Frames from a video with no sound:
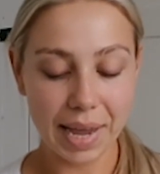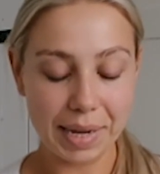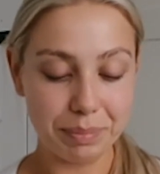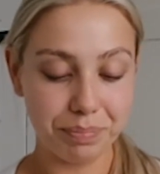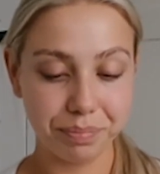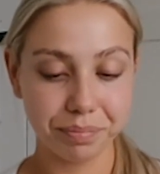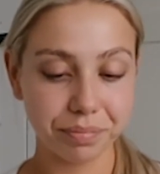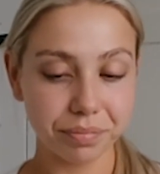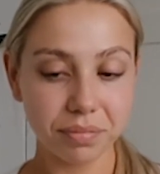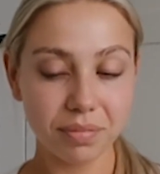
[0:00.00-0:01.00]
Um,
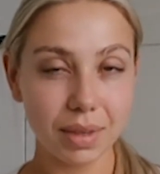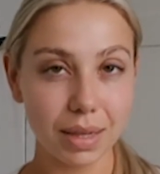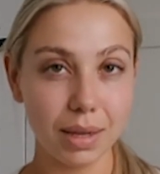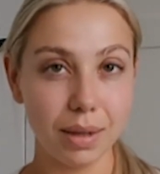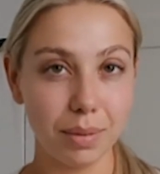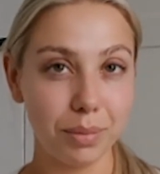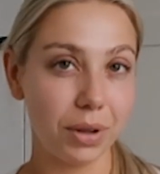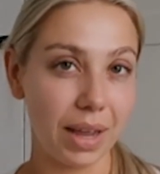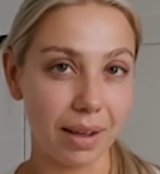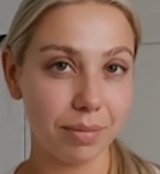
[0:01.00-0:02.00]

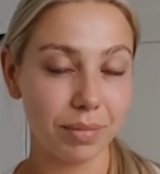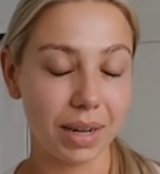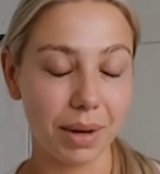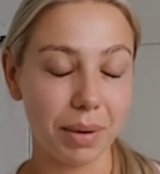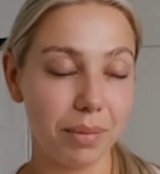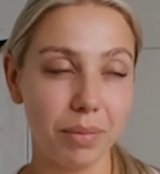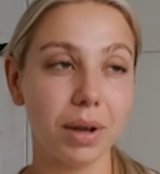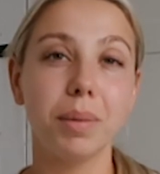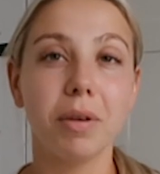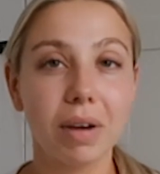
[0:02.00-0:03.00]
but yeah, anyway,
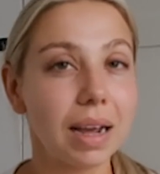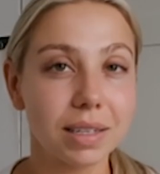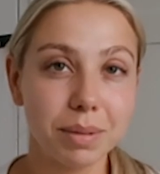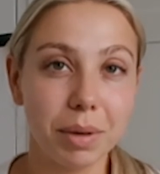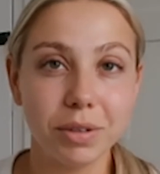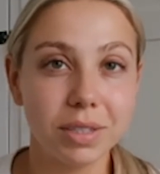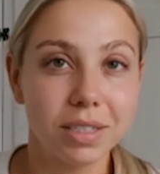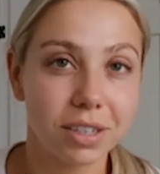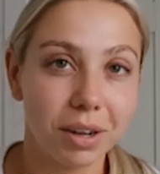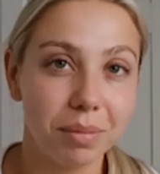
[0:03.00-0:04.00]
we're going to be relaxing most
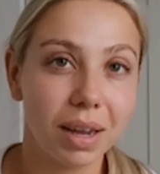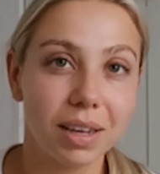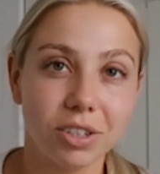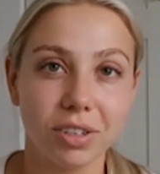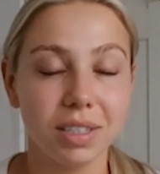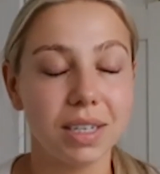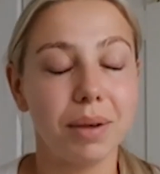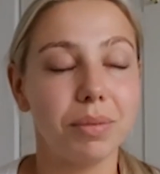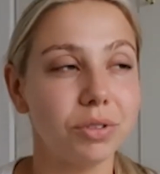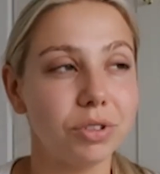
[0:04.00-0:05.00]
of the time, like during the
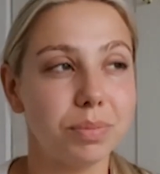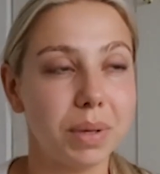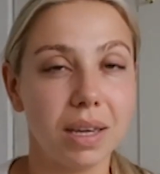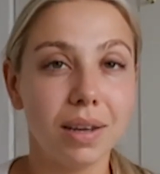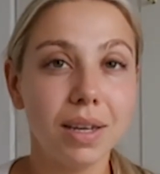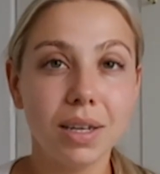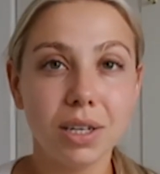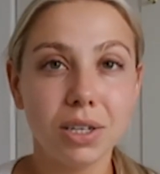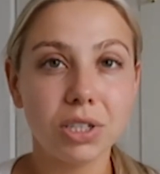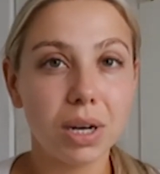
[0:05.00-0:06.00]
day, we'll just be
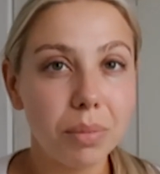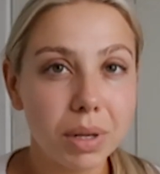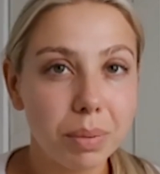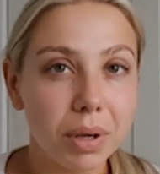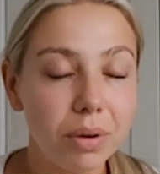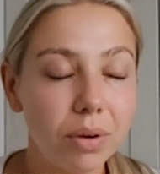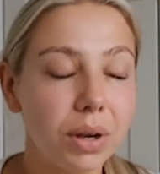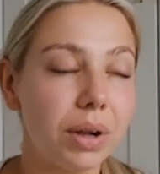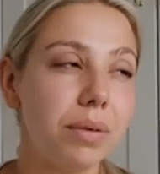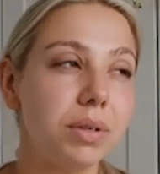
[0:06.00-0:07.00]
chilling by the
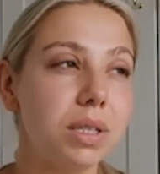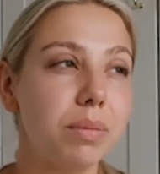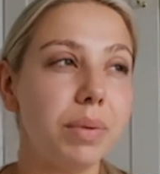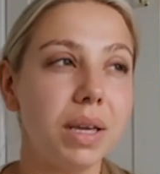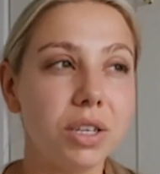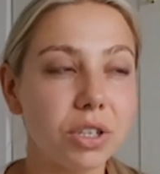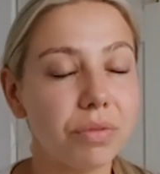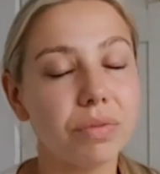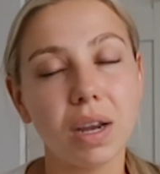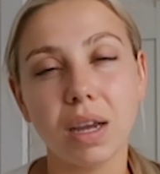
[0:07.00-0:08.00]
pool or going to the beach
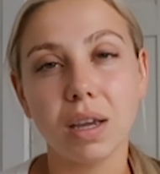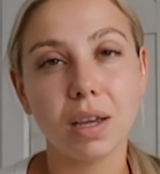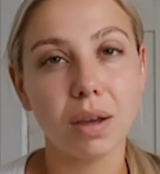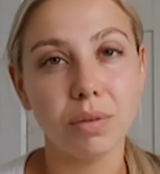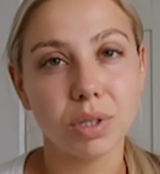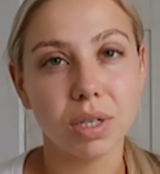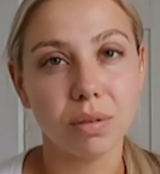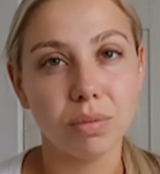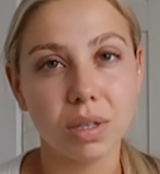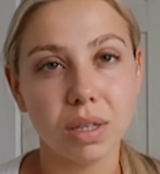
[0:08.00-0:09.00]
or like going to
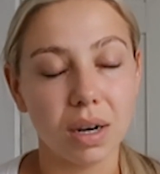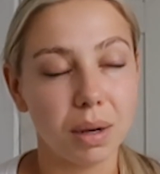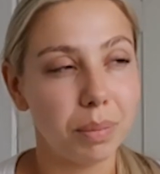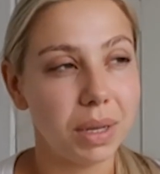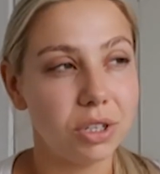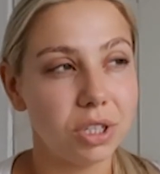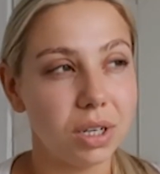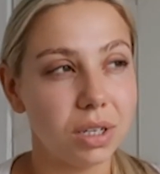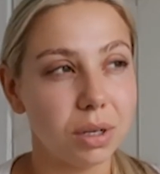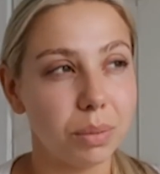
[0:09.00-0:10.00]
one of the like
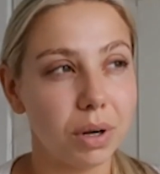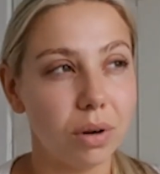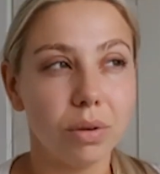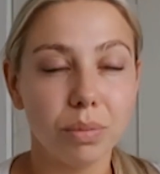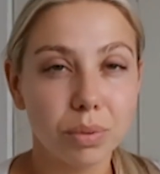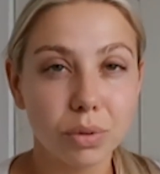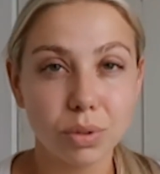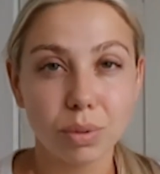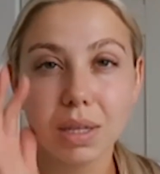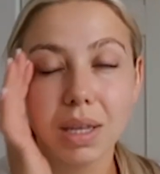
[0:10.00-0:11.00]
beachy type of club
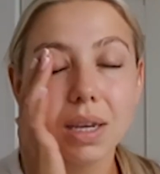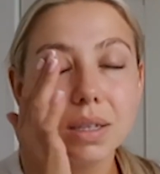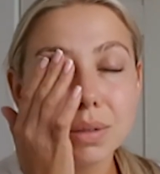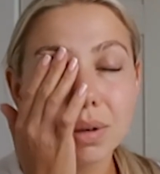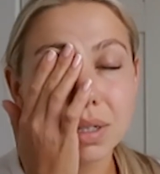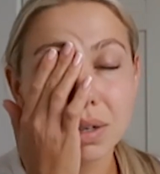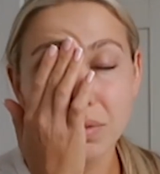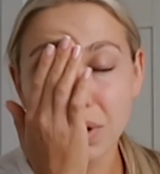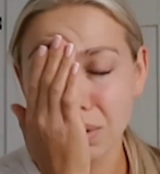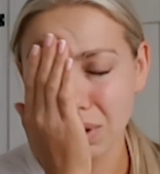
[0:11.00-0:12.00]
sort of things. I don't
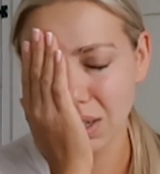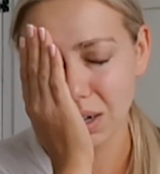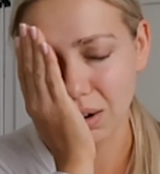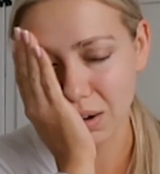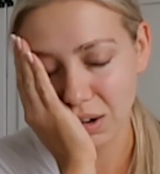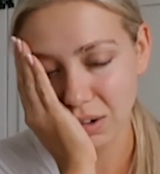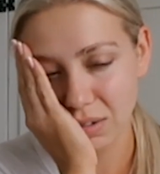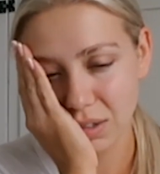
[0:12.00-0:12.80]
even know what they are.